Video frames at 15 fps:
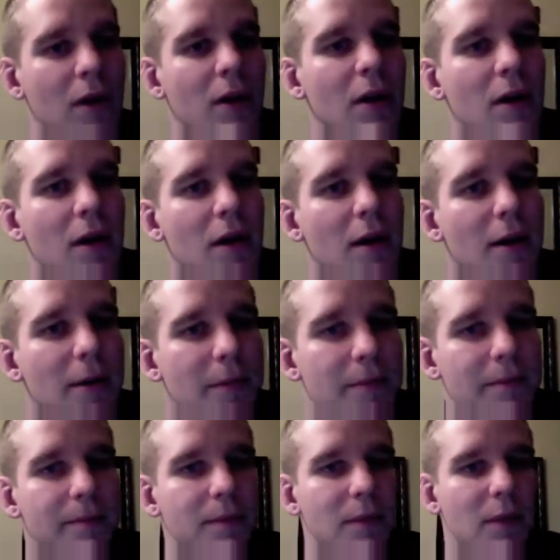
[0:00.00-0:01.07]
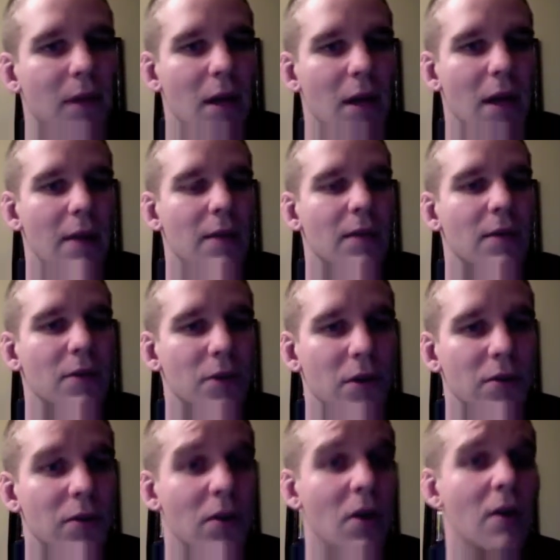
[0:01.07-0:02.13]
Um, and then there's also
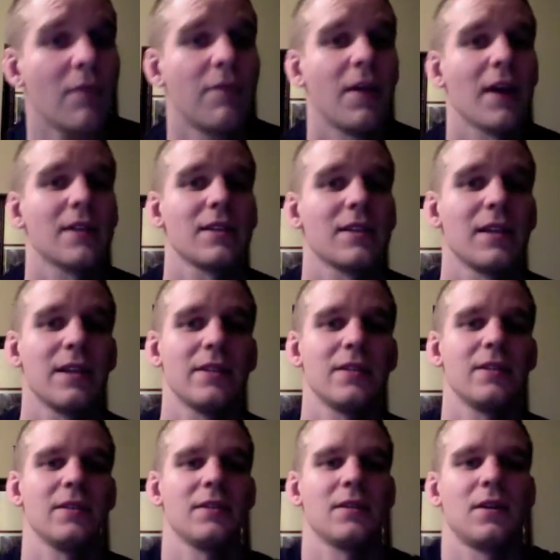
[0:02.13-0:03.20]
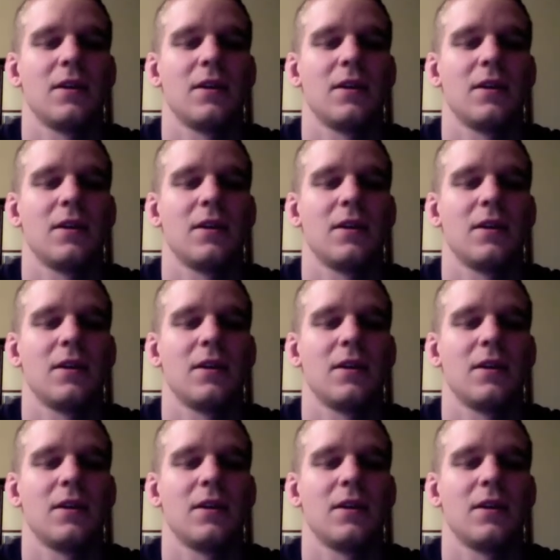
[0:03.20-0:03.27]
convex lenses,